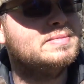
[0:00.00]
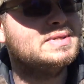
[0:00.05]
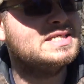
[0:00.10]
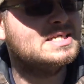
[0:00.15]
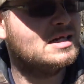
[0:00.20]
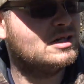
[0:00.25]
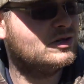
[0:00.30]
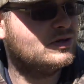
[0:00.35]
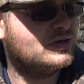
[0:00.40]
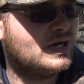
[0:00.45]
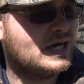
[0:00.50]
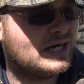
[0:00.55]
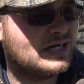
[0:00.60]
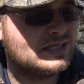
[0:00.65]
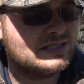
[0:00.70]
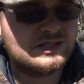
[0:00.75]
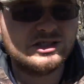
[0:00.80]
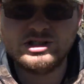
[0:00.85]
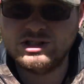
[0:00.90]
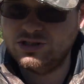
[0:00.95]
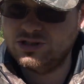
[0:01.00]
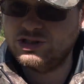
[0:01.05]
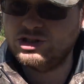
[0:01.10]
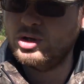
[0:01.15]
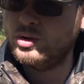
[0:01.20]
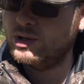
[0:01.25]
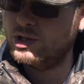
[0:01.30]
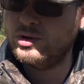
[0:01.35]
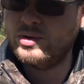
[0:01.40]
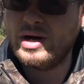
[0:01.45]
to be telling you guys,
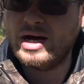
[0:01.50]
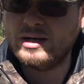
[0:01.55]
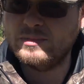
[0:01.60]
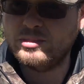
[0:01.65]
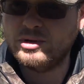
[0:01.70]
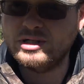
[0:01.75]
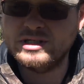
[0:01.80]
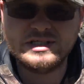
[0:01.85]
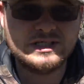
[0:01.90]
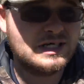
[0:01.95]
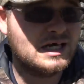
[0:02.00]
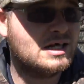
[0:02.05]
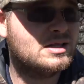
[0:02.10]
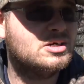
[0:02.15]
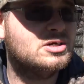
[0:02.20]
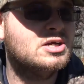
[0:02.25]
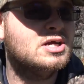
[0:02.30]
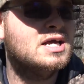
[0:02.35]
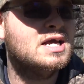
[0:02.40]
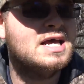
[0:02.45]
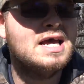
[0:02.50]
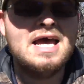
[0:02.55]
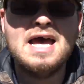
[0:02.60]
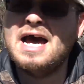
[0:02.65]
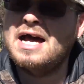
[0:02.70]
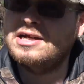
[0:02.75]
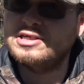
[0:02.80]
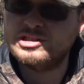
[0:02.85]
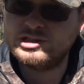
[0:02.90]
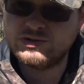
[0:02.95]
showing you how to put it together
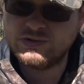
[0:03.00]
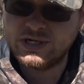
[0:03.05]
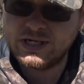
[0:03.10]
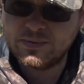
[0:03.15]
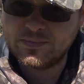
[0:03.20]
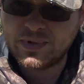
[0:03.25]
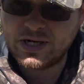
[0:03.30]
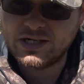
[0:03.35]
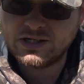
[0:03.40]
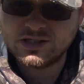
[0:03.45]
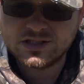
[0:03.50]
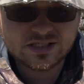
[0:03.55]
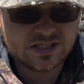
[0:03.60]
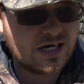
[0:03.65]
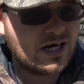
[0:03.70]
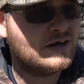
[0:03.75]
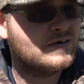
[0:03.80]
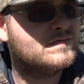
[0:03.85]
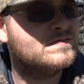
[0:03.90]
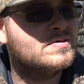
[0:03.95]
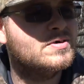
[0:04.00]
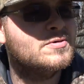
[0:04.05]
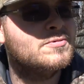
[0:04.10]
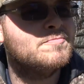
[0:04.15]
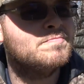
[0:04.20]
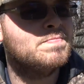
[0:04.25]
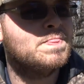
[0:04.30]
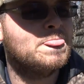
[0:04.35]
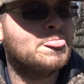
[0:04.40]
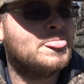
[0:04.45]
how to string it by yourself,
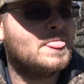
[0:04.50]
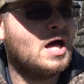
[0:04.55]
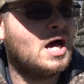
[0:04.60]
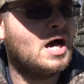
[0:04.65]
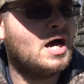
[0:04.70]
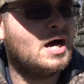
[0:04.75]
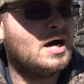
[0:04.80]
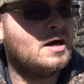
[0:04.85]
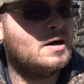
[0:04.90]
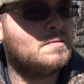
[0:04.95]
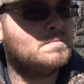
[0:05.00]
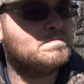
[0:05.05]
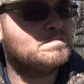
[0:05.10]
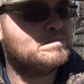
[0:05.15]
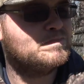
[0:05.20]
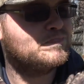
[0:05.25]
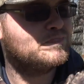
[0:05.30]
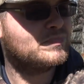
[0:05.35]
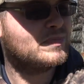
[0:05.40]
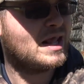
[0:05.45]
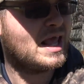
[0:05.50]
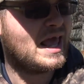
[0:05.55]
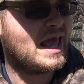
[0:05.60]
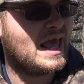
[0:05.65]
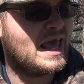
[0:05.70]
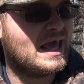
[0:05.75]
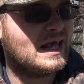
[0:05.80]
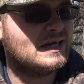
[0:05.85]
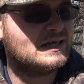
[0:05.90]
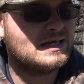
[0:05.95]
um,
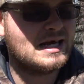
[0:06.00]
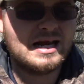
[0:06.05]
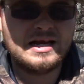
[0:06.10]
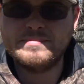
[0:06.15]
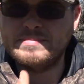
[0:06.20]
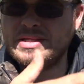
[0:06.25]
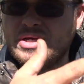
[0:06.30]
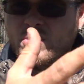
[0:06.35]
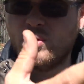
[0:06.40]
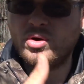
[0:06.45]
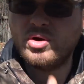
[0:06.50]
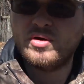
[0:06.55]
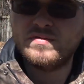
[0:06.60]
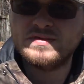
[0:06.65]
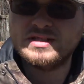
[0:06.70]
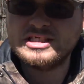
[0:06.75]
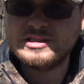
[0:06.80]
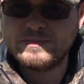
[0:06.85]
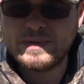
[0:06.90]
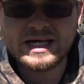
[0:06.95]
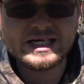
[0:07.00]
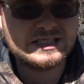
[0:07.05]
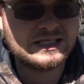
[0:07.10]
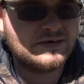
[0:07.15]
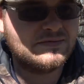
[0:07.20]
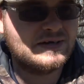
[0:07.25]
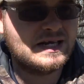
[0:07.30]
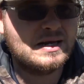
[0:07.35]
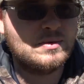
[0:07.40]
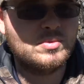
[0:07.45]
and kind of be going over the specs
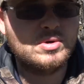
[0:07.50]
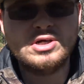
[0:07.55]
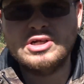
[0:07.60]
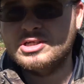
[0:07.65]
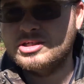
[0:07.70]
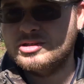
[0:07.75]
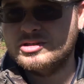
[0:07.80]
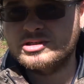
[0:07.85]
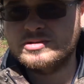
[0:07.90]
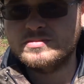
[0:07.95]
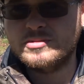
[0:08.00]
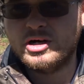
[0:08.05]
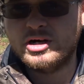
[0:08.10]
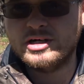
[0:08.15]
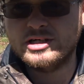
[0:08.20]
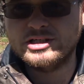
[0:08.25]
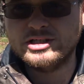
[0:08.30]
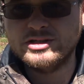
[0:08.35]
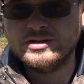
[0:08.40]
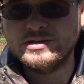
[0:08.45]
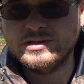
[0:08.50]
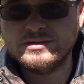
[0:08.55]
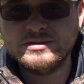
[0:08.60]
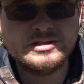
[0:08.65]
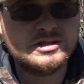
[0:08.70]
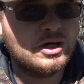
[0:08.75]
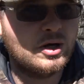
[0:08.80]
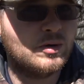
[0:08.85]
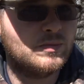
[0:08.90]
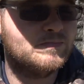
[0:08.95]
of it, and we're gonna do some target shooting.
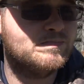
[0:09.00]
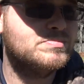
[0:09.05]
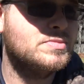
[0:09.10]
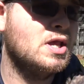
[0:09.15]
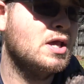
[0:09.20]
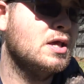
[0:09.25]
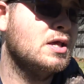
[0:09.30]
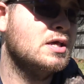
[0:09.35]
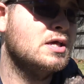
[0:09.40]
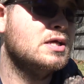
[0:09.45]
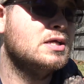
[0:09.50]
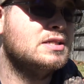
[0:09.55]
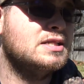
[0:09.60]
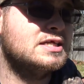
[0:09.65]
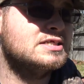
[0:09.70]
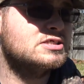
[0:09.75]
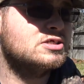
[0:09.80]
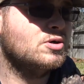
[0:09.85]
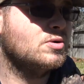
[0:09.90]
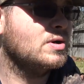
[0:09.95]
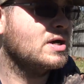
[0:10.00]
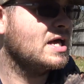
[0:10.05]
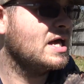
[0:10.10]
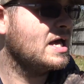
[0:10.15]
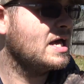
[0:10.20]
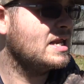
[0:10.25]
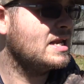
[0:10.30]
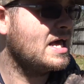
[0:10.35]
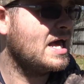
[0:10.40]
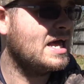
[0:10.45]
So let's go
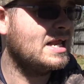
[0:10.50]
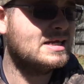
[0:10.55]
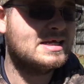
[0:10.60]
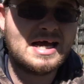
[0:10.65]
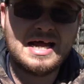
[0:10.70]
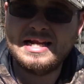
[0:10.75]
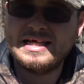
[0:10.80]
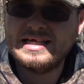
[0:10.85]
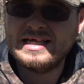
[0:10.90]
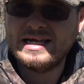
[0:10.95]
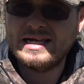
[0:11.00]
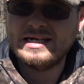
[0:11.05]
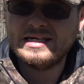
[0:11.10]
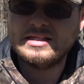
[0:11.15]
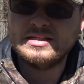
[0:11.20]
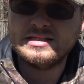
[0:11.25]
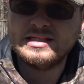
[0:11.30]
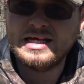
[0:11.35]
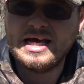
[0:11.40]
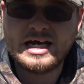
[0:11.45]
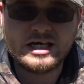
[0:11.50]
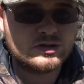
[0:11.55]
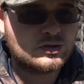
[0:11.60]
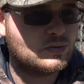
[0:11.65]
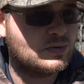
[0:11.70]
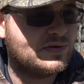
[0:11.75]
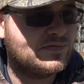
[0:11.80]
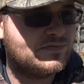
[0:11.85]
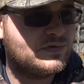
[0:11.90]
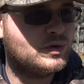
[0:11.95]
ahead and kind of get into the
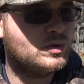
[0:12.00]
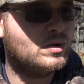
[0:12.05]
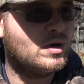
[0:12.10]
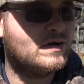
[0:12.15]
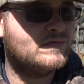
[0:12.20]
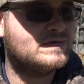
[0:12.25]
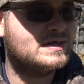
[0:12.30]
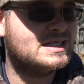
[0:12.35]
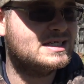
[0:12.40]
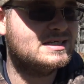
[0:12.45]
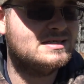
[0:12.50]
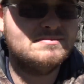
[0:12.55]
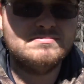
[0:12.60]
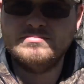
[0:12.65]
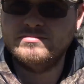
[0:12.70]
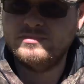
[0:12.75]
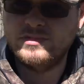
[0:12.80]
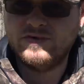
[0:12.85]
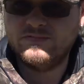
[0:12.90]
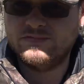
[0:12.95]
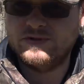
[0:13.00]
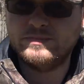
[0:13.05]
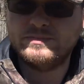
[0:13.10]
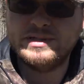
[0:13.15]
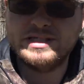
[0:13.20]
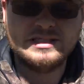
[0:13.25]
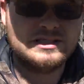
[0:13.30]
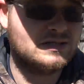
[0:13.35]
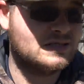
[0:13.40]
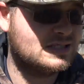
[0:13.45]
actual review of it, of the
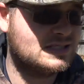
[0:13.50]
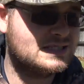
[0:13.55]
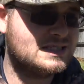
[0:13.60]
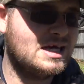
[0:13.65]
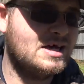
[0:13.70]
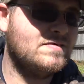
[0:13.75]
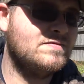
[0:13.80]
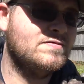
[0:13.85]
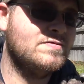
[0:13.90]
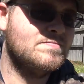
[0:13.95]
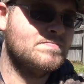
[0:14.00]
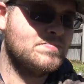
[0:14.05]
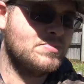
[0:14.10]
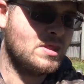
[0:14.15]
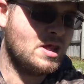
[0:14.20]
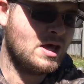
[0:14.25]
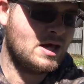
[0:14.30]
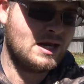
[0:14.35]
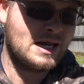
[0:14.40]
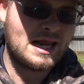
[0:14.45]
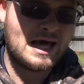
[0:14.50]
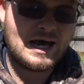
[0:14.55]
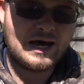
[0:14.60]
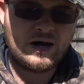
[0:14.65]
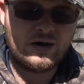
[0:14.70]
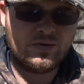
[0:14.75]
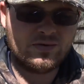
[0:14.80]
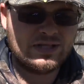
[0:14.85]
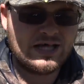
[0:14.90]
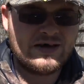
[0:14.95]
pistol itself.
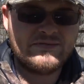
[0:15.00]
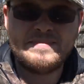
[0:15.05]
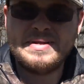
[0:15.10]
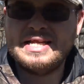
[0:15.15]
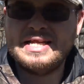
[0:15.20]
Now, they have